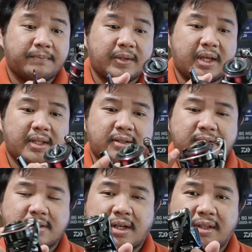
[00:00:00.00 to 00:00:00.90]
and
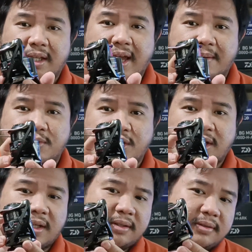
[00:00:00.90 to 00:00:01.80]
it's got the
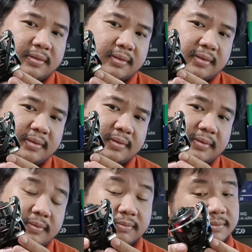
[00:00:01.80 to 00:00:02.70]
MGL,
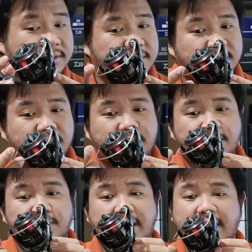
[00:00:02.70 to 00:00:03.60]

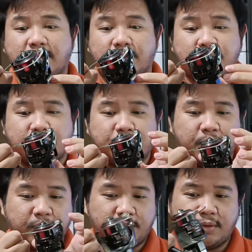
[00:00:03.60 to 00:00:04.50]
so that looks
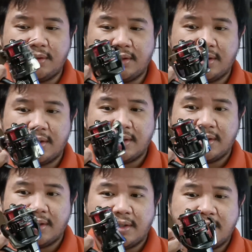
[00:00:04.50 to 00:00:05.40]
beautiful.
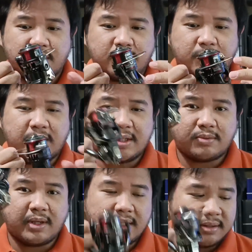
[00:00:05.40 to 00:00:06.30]
So this
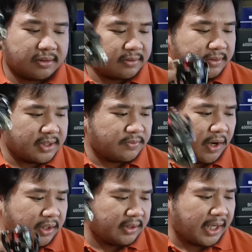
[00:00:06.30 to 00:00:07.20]
reel is
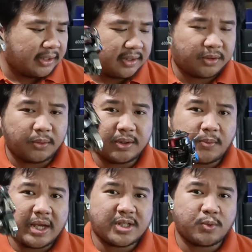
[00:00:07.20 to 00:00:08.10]
very light. It only
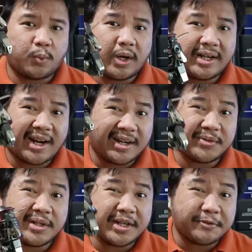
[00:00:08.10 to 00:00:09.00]
weighs
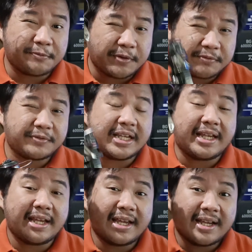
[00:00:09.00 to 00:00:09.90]

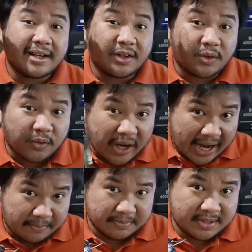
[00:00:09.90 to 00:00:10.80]
150
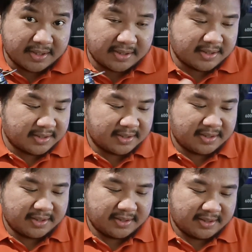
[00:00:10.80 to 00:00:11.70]
grams.
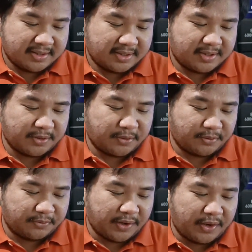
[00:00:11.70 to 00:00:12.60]
So
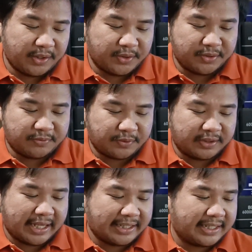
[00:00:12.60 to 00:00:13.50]
very good for
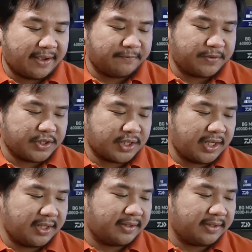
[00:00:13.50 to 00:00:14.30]
light game fishing.